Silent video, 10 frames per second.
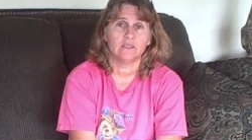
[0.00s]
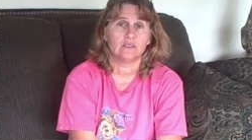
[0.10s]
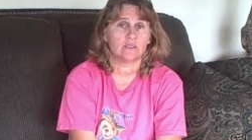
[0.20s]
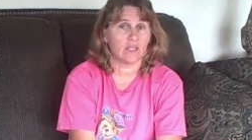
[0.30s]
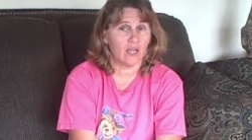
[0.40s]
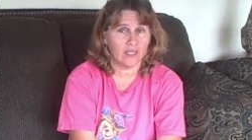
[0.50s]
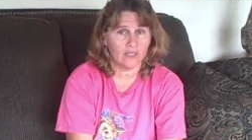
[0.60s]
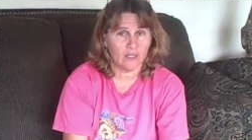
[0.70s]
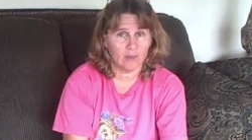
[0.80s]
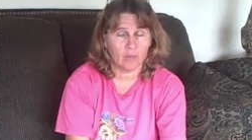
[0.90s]

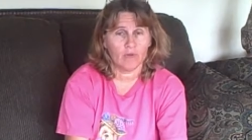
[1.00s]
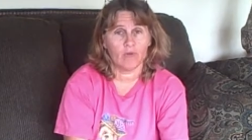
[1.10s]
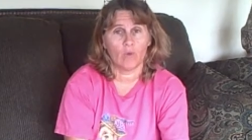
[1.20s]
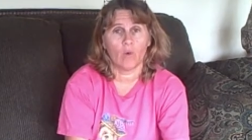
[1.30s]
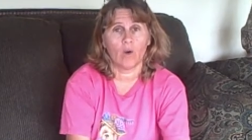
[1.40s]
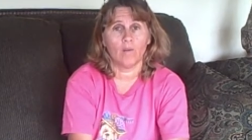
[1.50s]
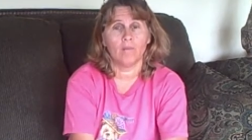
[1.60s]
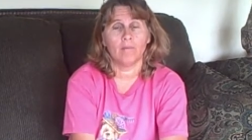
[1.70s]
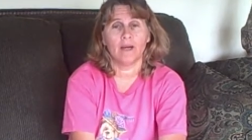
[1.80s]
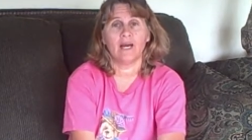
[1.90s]
signed up for
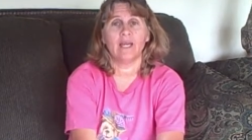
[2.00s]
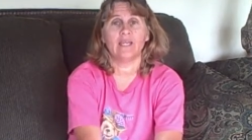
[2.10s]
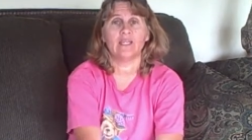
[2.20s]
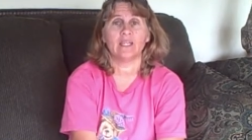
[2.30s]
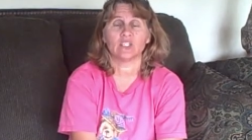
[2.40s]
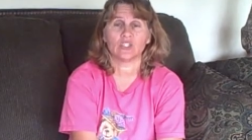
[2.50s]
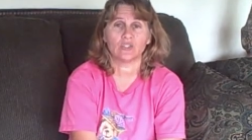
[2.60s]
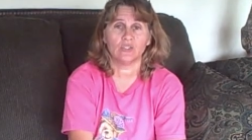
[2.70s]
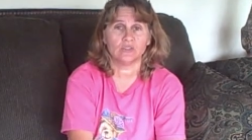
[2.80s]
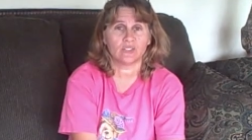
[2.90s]
my
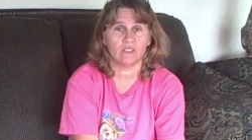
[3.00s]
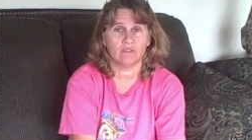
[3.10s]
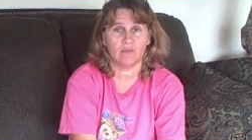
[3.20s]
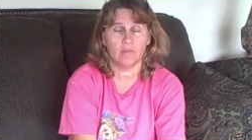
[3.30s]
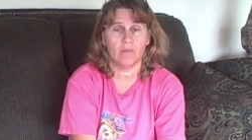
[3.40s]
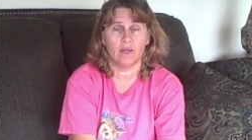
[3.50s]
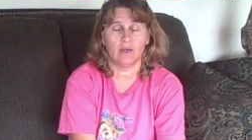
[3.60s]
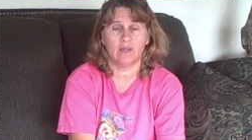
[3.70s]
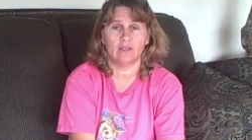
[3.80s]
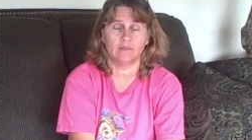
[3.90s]
exclusive
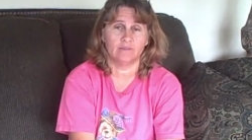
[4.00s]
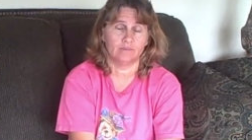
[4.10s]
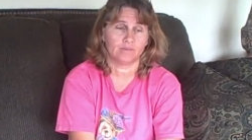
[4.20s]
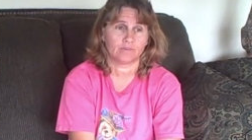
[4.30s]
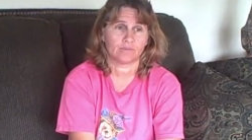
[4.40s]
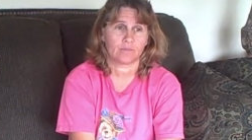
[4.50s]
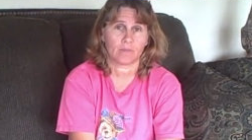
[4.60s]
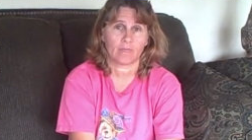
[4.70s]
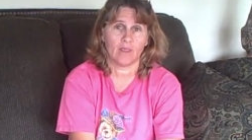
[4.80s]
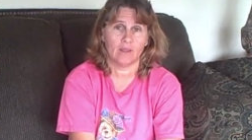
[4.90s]
uh,
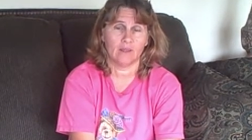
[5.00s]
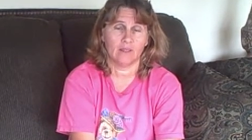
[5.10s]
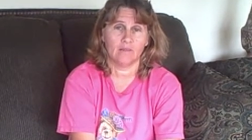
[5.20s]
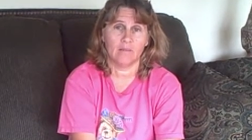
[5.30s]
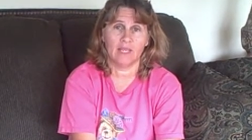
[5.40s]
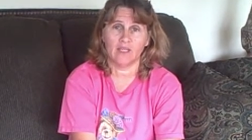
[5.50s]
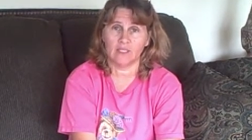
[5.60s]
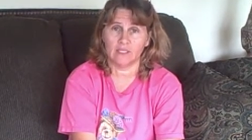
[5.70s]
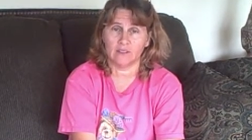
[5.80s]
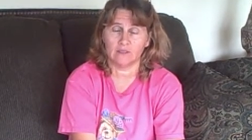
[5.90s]

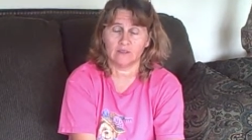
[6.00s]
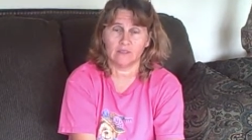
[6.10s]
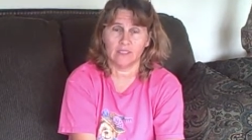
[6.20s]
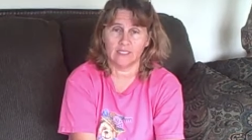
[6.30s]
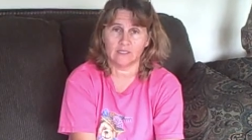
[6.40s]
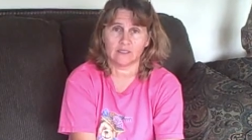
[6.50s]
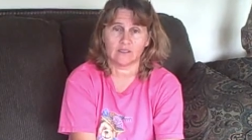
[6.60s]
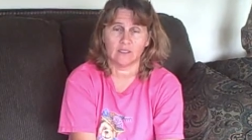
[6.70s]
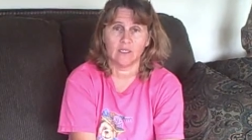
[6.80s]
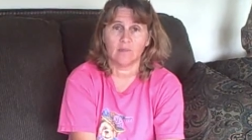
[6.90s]
mailing
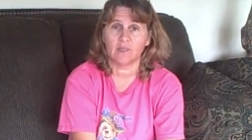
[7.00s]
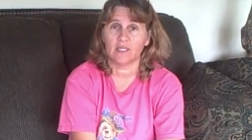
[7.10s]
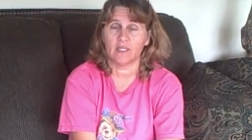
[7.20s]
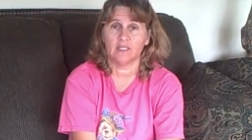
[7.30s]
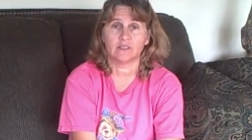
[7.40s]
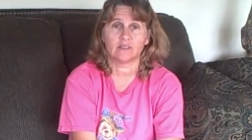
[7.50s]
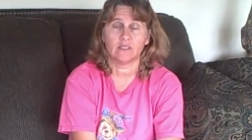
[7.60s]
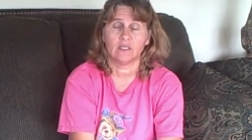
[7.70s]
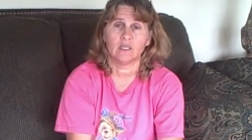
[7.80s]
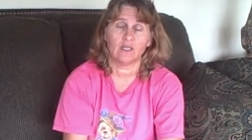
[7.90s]
list, because
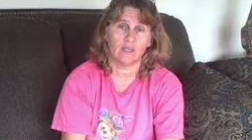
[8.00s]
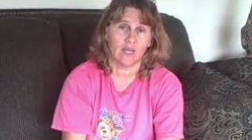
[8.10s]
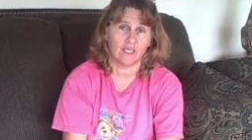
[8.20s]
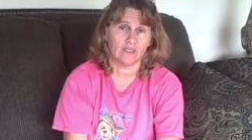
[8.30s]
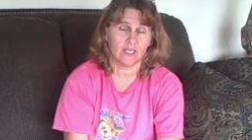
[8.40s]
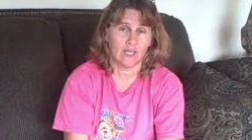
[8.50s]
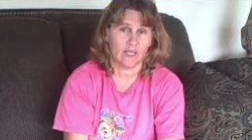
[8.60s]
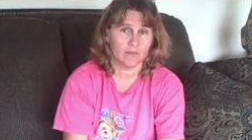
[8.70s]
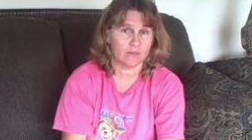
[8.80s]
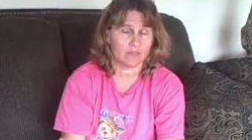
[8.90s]
a lot of
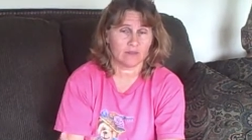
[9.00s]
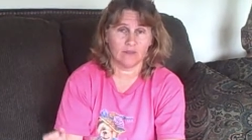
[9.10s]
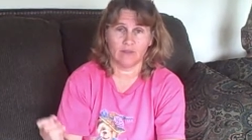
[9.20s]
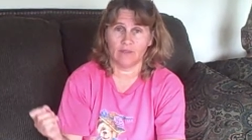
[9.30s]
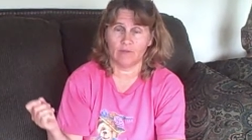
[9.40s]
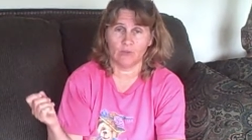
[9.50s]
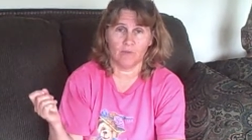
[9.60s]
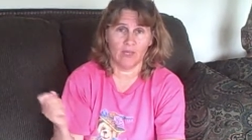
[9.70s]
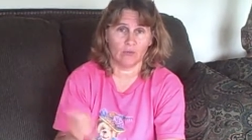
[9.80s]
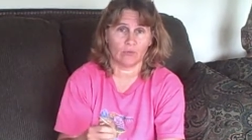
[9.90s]
times if you
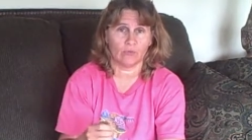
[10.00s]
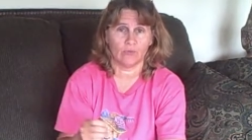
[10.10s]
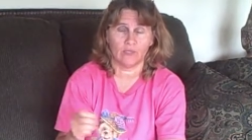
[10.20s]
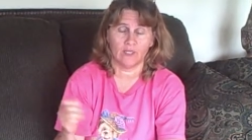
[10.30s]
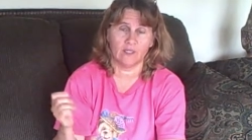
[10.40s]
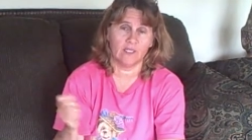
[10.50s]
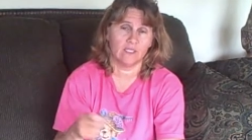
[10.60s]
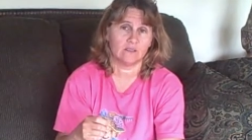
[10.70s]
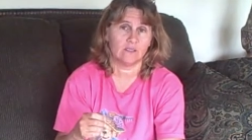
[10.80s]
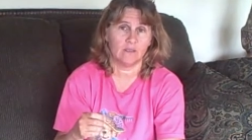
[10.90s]
mail through the
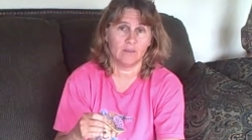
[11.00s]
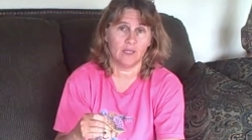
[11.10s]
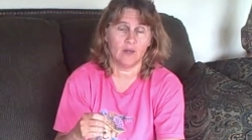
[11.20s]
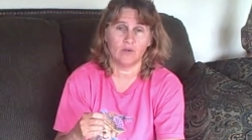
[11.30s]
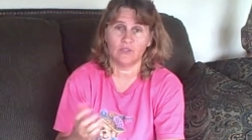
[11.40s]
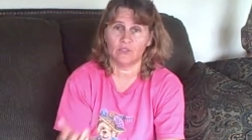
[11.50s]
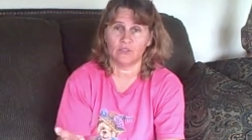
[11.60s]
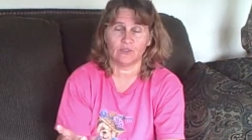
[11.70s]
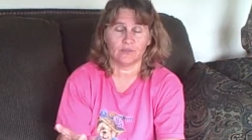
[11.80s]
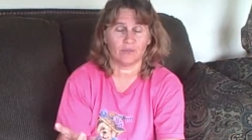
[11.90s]
list email,
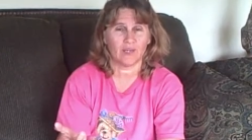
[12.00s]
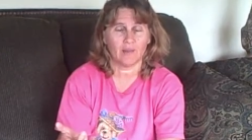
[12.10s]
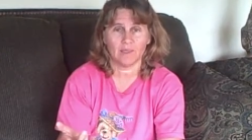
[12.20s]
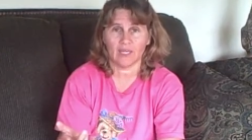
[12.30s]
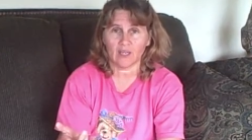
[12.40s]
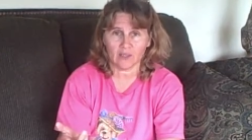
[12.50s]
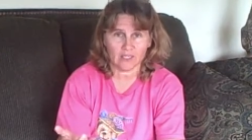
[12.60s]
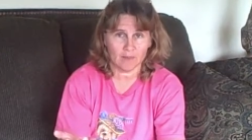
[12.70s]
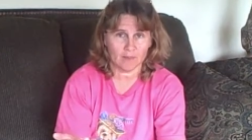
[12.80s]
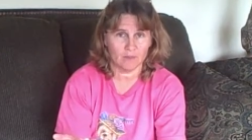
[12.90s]
you're probably not going
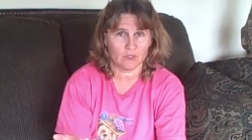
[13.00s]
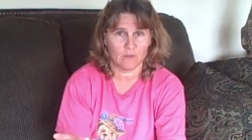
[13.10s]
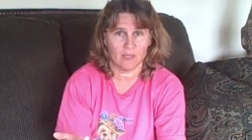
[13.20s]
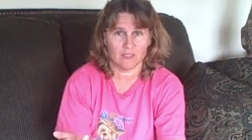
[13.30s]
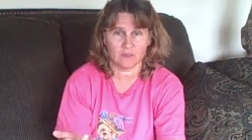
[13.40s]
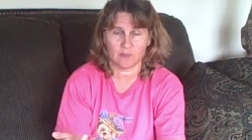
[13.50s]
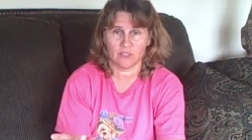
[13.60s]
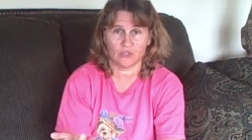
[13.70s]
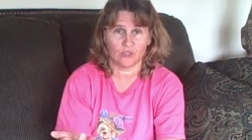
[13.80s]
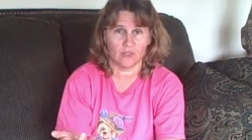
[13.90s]
to get my response
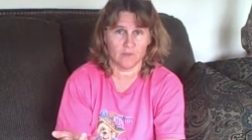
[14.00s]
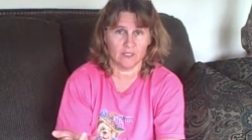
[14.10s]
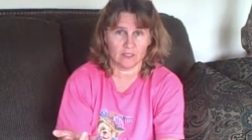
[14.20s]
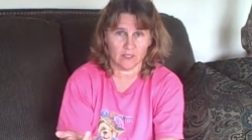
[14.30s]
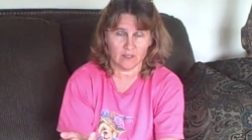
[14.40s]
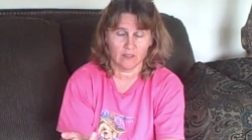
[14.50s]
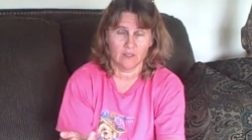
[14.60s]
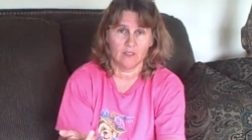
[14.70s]
because you're going to miss it.